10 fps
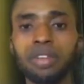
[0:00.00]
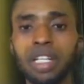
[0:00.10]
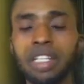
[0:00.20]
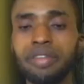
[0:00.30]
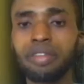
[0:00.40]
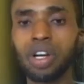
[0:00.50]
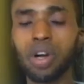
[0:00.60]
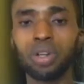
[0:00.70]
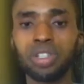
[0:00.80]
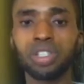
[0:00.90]
if
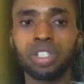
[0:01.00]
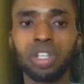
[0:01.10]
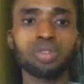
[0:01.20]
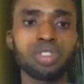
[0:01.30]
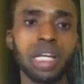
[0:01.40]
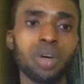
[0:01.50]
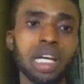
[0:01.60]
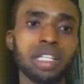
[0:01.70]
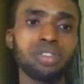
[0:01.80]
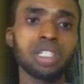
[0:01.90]
condition just to check whether
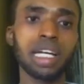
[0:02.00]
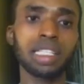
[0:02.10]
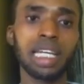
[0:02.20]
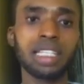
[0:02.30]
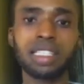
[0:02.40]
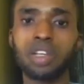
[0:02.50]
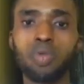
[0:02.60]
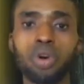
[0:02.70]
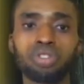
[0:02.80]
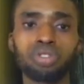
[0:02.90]
the user entered is
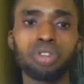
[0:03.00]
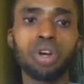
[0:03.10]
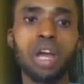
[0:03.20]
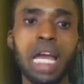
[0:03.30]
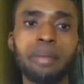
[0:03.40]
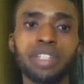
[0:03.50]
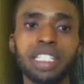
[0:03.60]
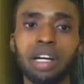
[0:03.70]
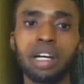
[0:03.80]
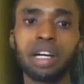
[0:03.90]
equals to this
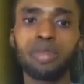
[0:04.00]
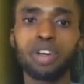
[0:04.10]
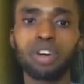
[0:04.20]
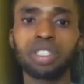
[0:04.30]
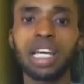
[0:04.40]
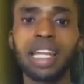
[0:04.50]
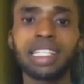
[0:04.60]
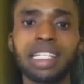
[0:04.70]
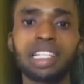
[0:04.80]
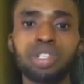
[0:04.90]
val, because let's say
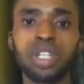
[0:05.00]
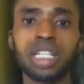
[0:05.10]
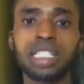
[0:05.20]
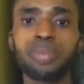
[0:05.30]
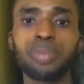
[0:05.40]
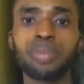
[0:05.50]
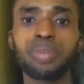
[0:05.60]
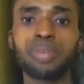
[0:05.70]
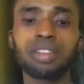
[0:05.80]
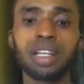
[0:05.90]
in a situation this guy printed
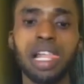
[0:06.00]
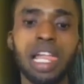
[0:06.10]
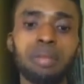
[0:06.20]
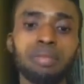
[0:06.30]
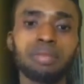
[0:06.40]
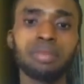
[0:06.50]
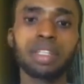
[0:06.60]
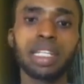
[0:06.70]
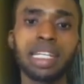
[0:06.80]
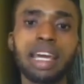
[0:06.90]
out
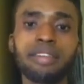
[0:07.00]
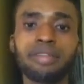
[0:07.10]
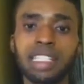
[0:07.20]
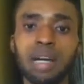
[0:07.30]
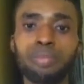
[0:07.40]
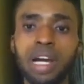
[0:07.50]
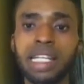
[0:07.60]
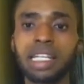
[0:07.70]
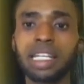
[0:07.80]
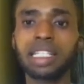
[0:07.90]
9, for example, and
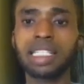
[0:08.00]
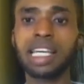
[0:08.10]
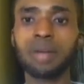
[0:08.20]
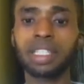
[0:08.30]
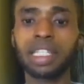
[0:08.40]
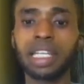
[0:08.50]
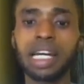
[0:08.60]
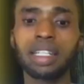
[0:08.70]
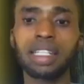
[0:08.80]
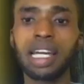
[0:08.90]
then this guy printed
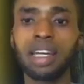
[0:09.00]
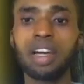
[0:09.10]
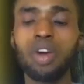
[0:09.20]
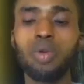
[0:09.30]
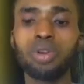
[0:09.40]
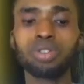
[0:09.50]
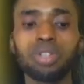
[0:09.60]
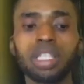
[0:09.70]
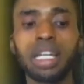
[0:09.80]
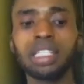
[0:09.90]
out 9. We need to
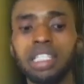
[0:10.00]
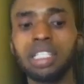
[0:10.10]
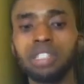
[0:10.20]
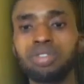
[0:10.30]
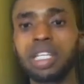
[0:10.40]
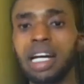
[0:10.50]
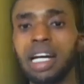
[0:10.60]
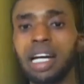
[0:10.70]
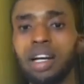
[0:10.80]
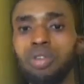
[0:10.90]
tell the user
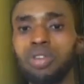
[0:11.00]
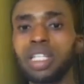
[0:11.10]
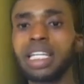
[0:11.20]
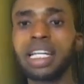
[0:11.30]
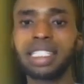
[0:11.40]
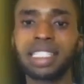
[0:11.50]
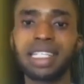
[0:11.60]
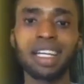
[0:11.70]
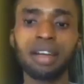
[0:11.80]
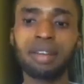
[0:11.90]
that he guessed
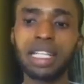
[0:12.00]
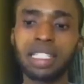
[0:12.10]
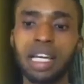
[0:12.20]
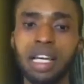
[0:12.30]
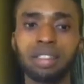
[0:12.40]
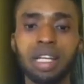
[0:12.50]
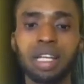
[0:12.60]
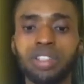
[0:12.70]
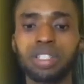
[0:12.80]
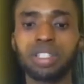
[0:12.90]
right. So let
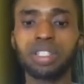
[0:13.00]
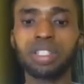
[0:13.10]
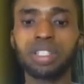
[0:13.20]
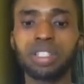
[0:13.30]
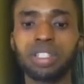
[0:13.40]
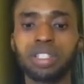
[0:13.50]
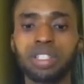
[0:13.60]
me just say print.